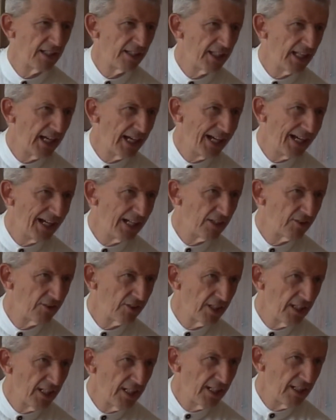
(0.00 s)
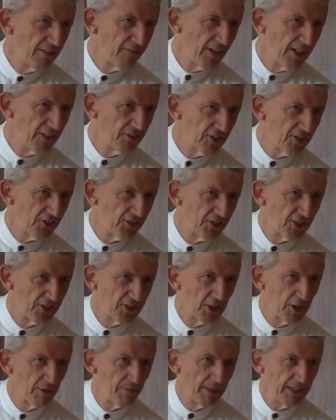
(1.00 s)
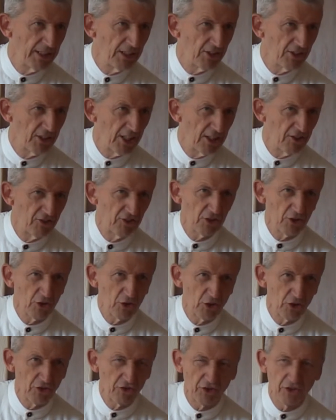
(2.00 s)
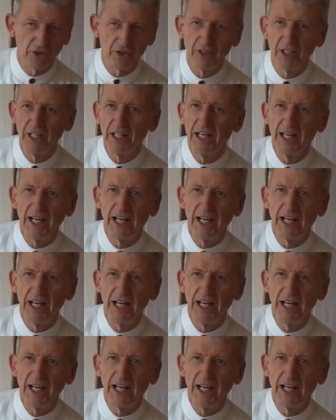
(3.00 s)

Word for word: that if I just sit on the meditation cushion